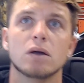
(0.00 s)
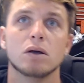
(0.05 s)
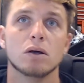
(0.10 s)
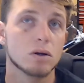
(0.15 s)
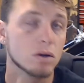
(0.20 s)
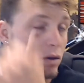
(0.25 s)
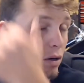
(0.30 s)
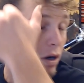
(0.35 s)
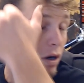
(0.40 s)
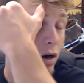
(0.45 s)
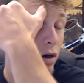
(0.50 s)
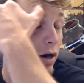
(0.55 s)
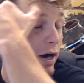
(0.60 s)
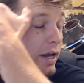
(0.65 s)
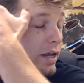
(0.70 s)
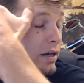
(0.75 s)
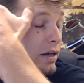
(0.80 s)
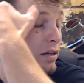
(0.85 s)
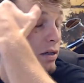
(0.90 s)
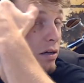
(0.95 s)
All
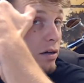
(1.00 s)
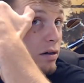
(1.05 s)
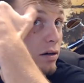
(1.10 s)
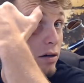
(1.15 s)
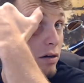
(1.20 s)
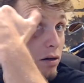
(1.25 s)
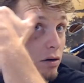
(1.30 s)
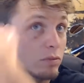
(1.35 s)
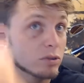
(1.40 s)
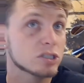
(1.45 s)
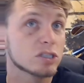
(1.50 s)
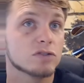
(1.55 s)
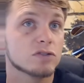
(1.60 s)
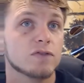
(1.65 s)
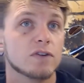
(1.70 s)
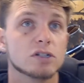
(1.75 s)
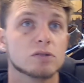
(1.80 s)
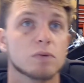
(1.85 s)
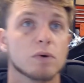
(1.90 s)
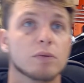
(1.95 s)
right, what's this
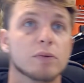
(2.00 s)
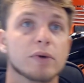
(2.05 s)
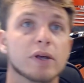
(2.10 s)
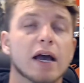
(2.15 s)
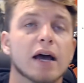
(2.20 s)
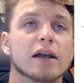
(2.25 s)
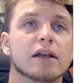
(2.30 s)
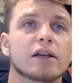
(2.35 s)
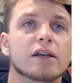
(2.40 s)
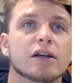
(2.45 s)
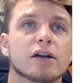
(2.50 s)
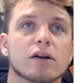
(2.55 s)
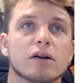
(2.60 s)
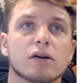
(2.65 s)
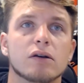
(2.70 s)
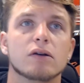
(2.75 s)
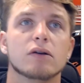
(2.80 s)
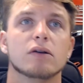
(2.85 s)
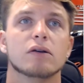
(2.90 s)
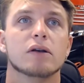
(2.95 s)
first one we got here?
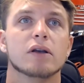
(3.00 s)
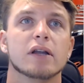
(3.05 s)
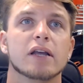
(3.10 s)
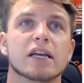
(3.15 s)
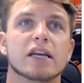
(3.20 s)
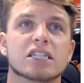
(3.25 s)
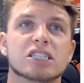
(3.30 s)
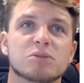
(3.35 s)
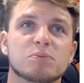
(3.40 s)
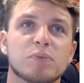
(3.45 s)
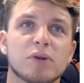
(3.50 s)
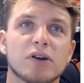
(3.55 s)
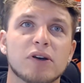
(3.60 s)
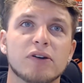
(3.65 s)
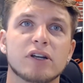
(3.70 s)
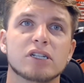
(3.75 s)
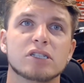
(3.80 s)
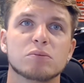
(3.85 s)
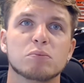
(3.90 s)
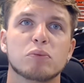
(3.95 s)

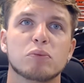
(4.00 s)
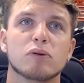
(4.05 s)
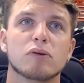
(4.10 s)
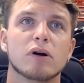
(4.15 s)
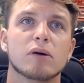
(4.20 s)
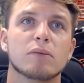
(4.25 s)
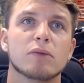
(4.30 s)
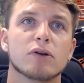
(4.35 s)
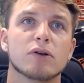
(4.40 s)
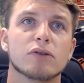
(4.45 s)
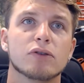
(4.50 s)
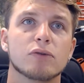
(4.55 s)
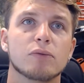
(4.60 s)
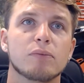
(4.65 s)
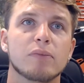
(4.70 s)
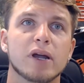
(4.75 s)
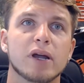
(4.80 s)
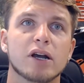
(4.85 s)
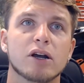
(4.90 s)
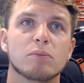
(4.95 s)
Experienced plumber through
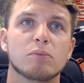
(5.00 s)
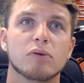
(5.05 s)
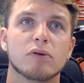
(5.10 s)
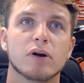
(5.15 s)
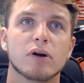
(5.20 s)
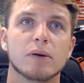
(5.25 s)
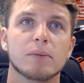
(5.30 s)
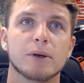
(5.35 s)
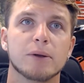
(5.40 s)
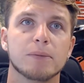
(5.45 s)
Mayor Plumbing.